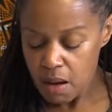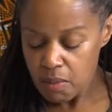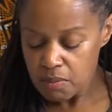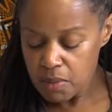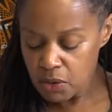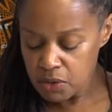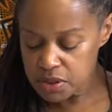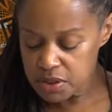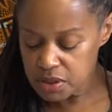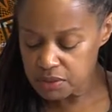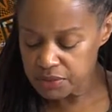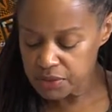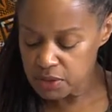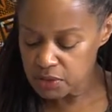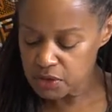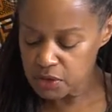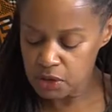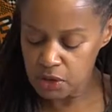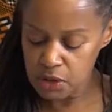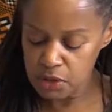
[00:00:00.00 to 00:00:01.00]
Most of
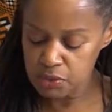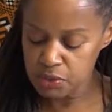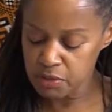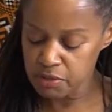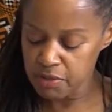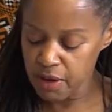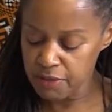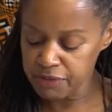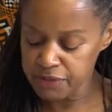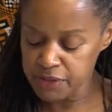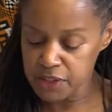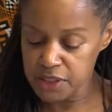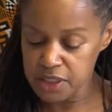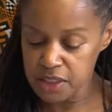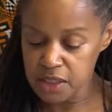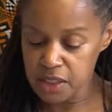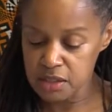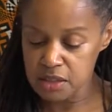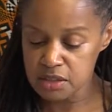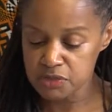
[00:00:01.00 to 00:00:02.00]
these girls were
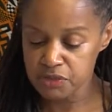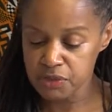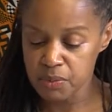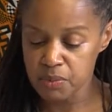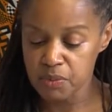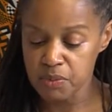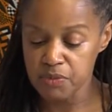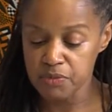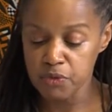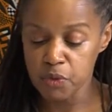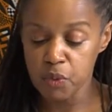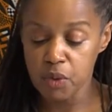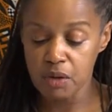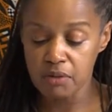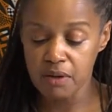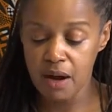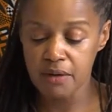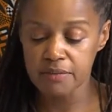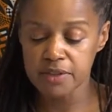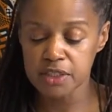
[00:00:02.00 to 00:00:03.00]
refugees from
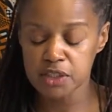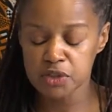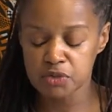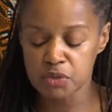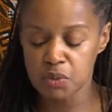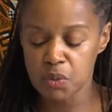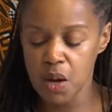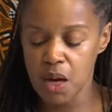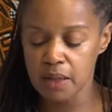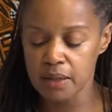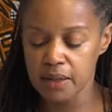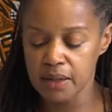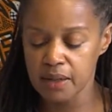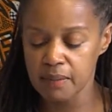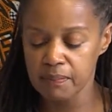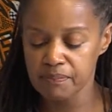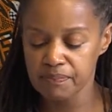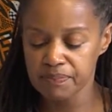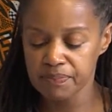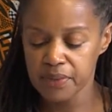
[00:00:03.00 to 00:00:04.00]
war-ravaged Rwanda.
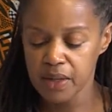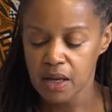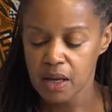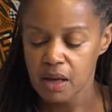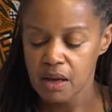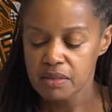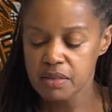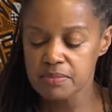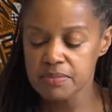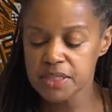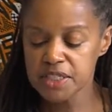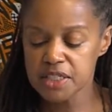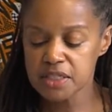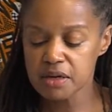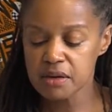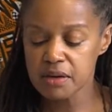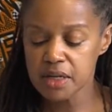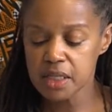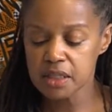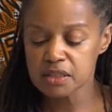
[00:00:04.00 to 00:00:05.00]
The
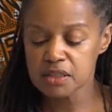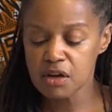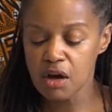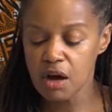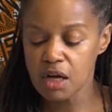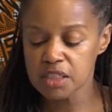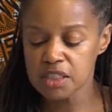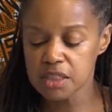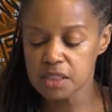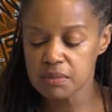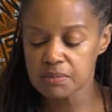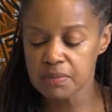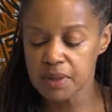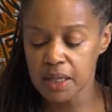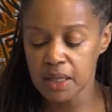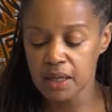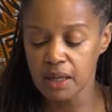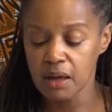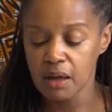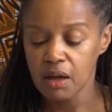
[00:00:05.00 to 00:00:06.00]
missionaries cautioned
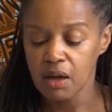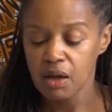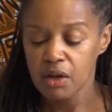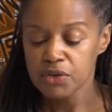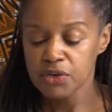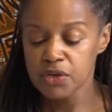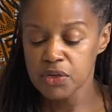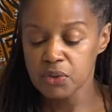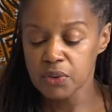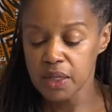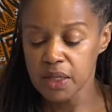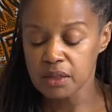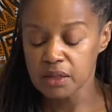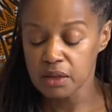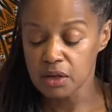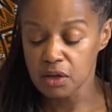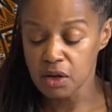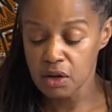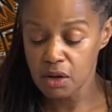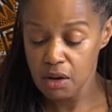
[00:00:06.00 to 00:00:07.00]
me to
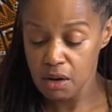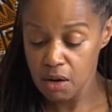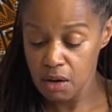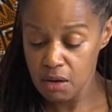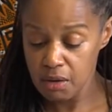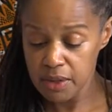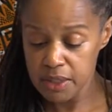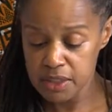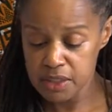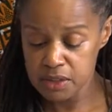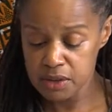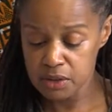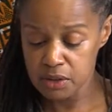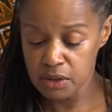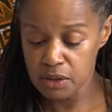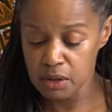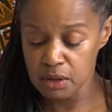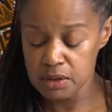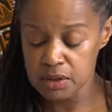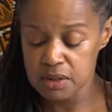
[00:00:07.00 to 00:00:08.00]
encourage the
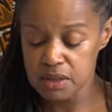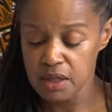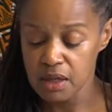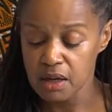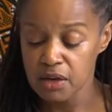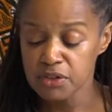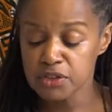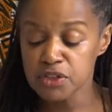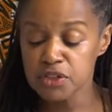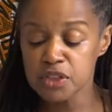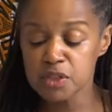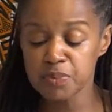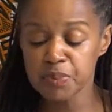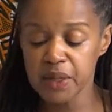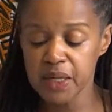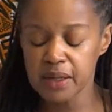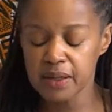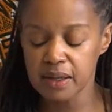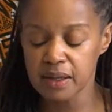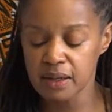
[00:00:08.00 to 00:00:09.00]
girls to
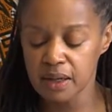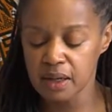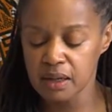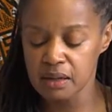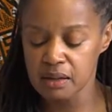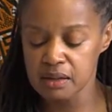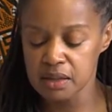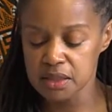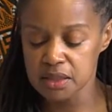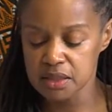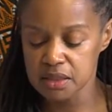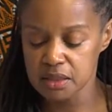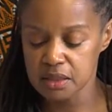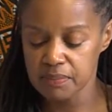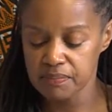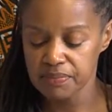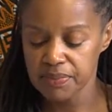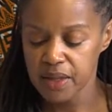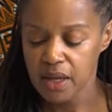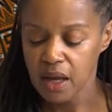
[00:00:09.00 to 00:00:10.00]
speak in English,
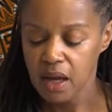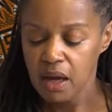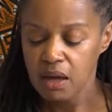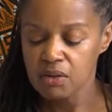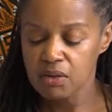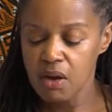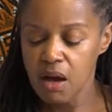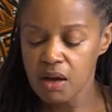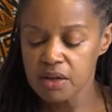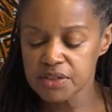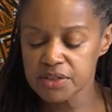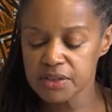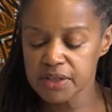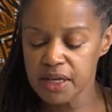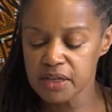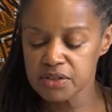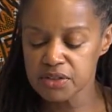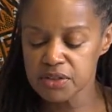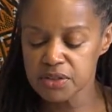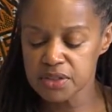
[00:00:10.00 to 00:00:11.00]
not to
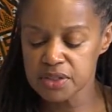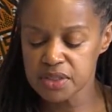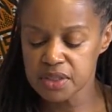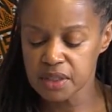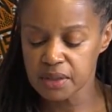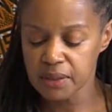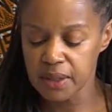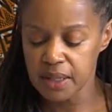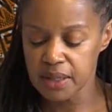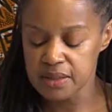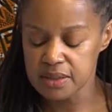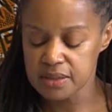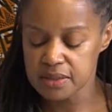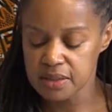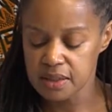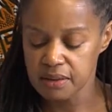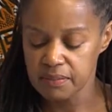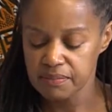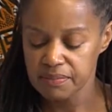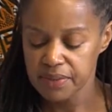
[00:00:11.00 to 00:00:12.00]
get too
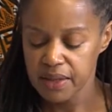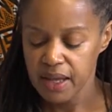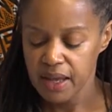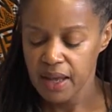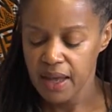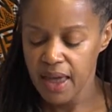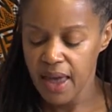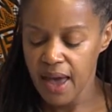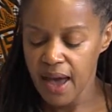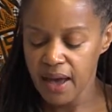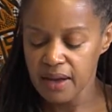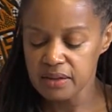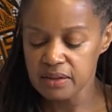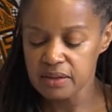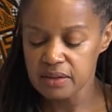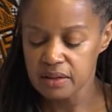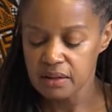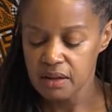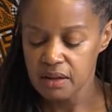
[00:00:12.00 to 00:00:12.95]
serious, and